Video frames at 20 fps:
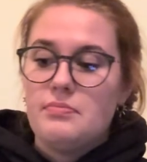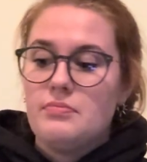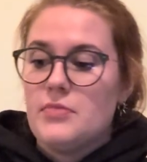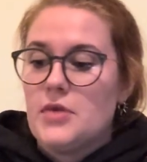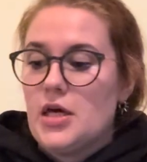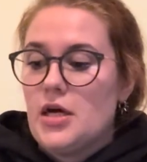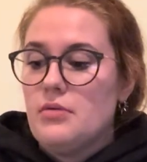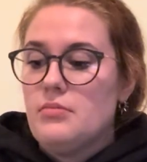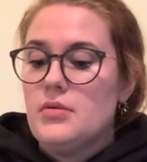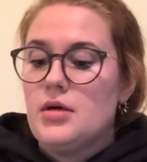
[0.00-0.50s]

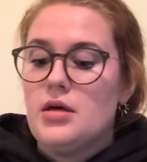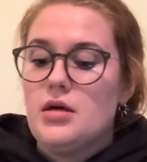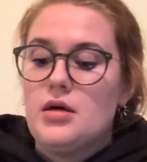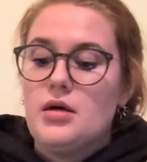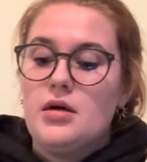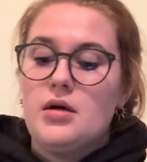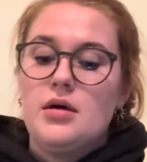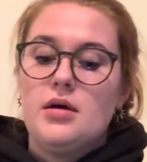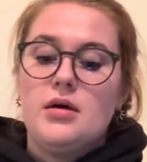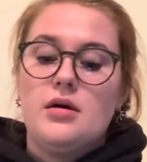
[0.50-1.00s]
Yeah.
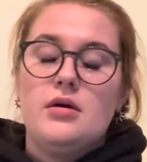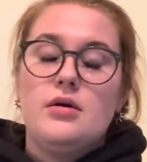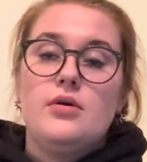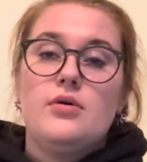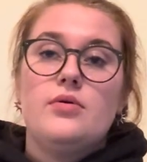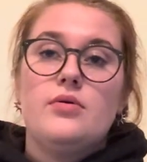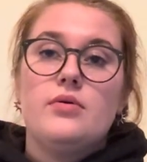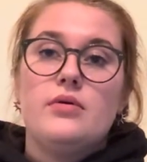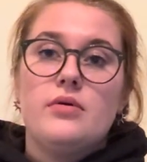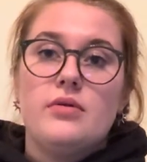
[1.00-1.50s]

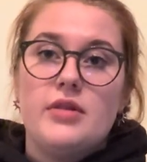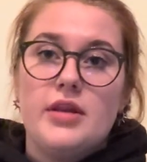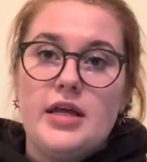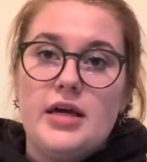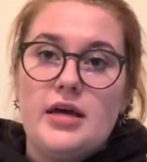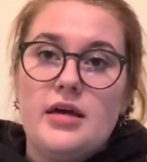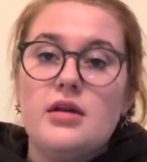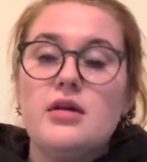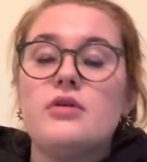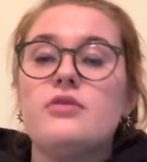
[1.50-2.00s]

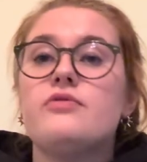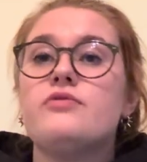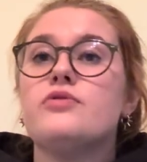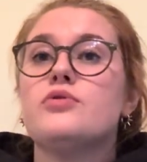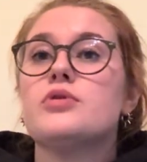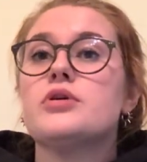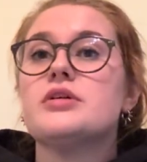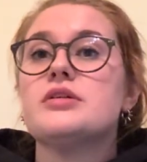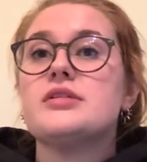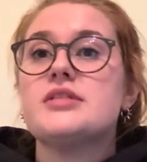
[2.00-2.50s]
Then
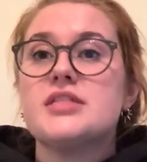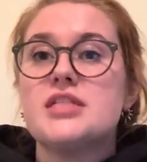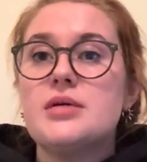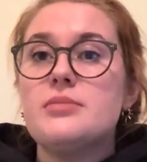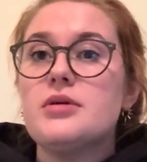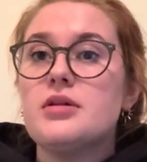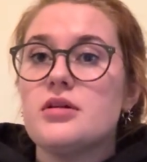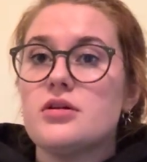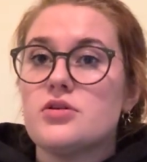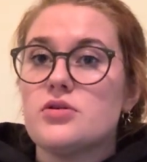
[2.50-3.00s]
for
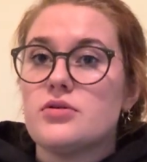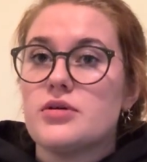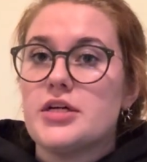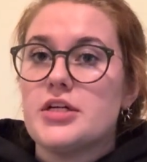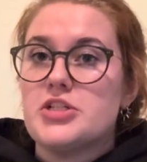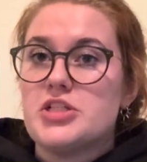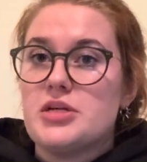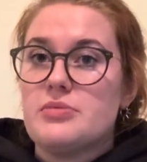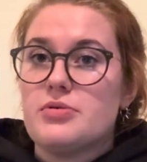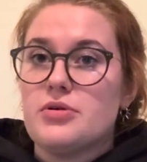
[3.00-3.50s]
stimulatory
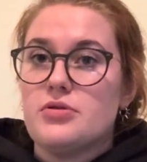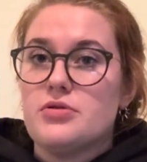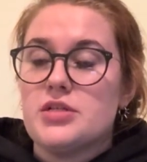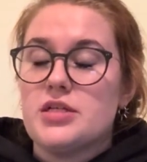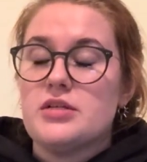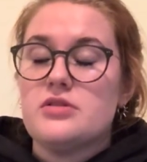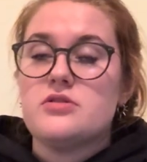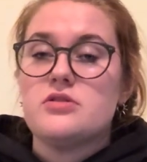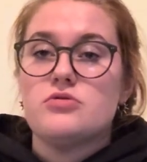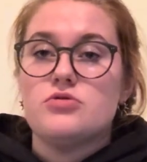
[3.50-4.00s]
G
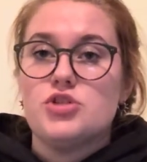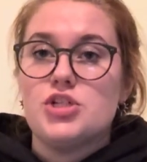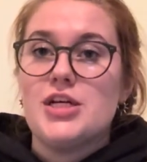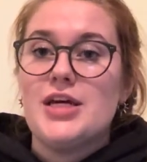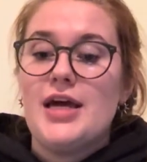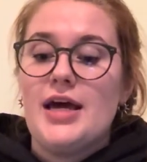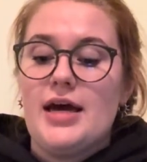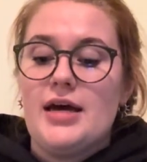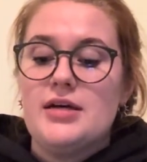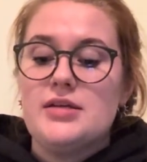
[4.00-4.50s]
protein, so
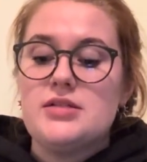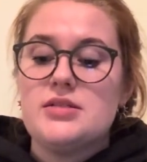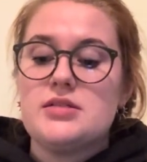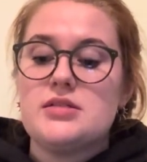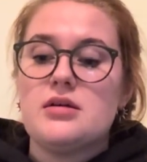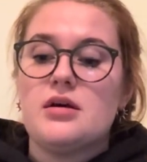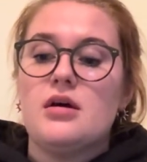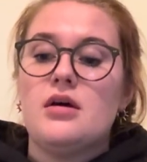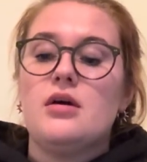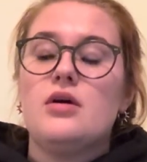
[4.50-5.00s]
GS,